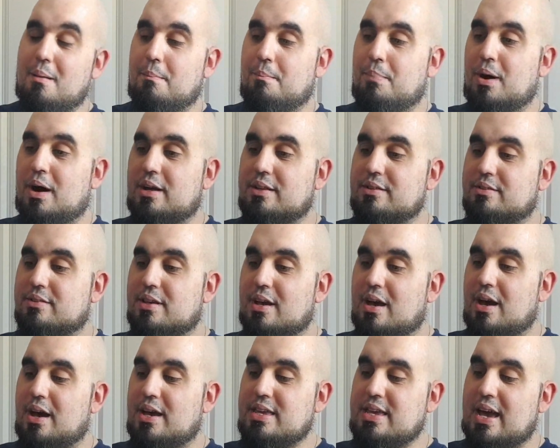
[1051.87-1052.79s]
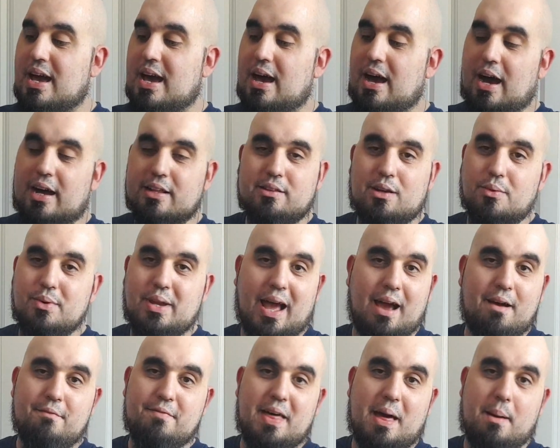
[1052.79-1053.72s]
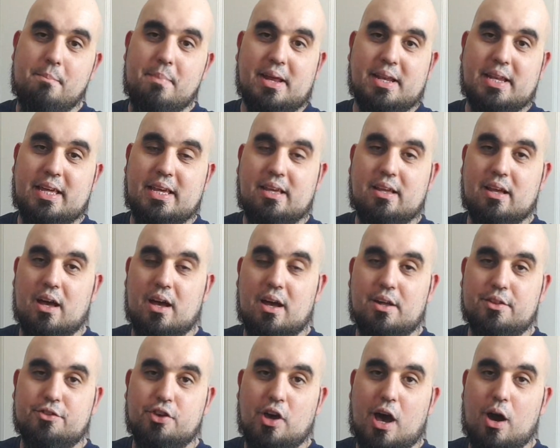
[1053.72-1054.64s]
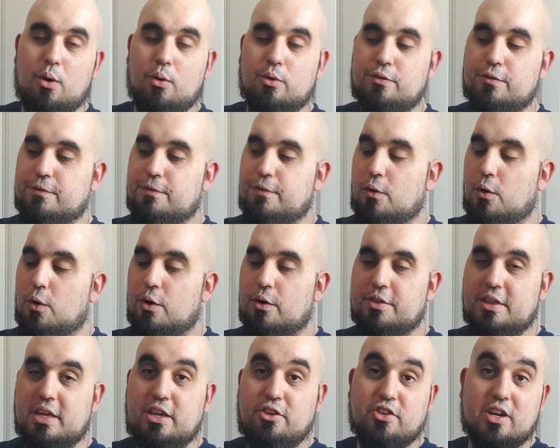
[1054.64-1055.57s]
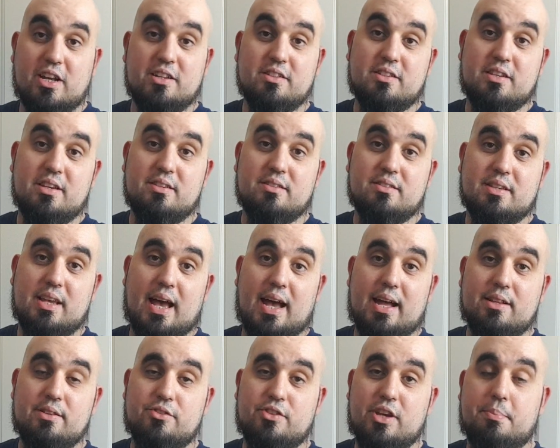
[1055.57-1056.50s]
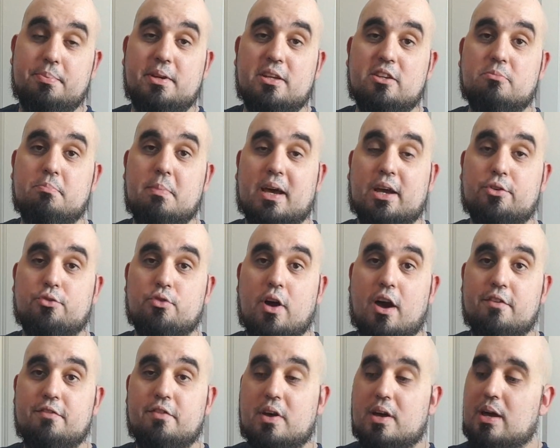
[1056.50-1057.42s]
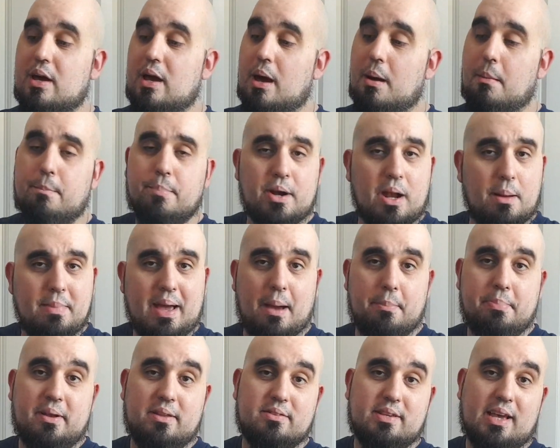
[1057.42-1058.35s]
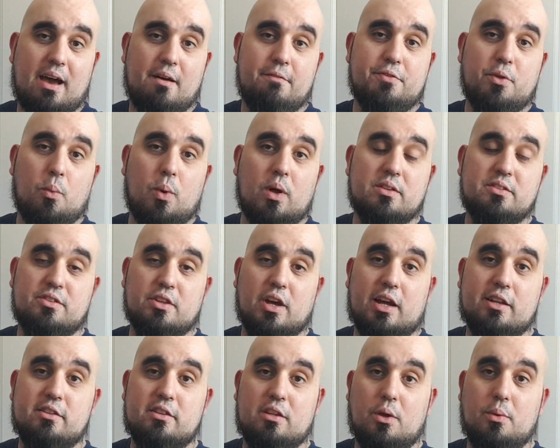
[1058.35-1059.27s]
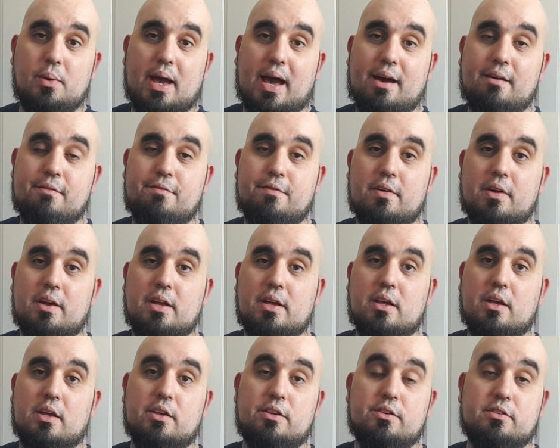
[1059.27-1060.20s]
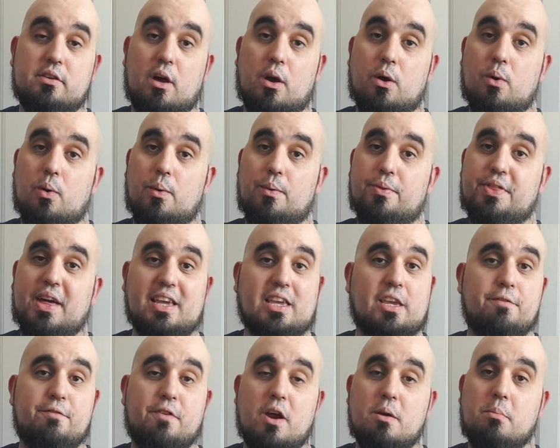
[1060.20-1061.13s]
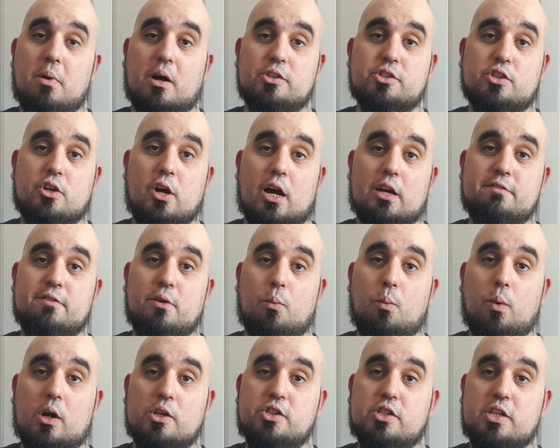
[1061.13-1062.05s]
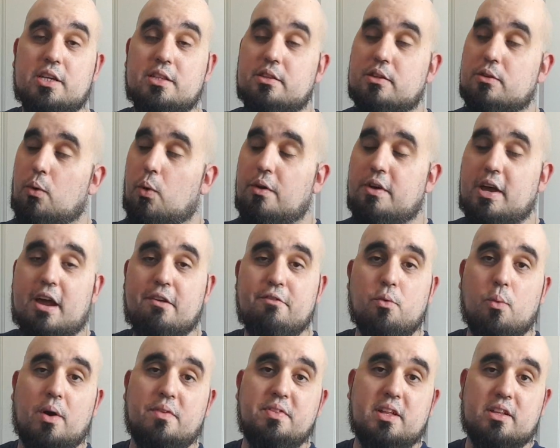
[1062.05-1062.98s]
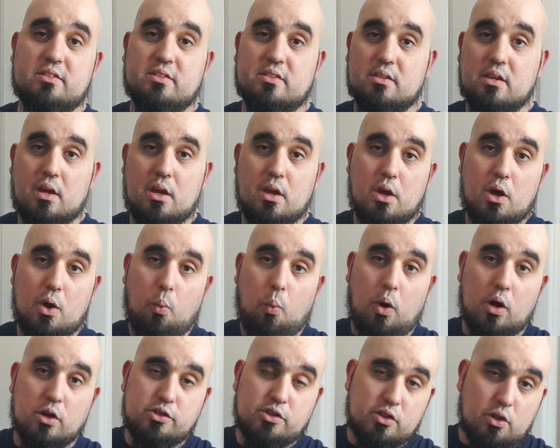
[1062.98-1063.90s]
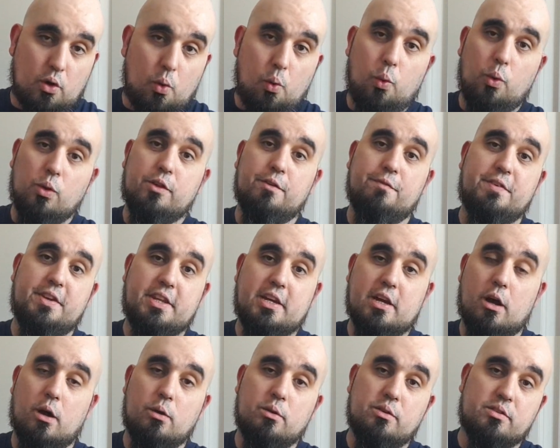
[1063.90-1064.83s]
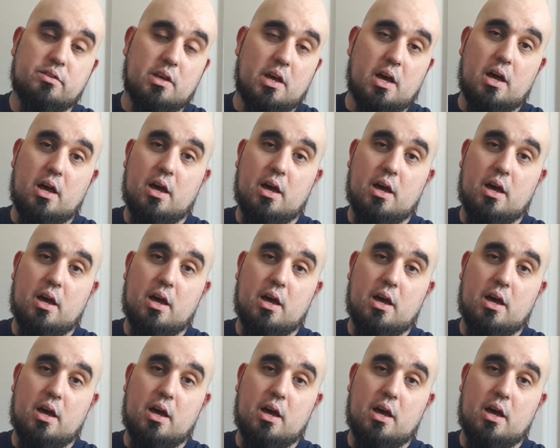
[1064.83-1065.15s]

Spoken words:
but yeah, I don't have that many titles for the Genesis and Japanese Mega Drive, but I'm happy to have the ones that I do have. So thank you very much, guys, for watching. Everyone that's watched all the videos,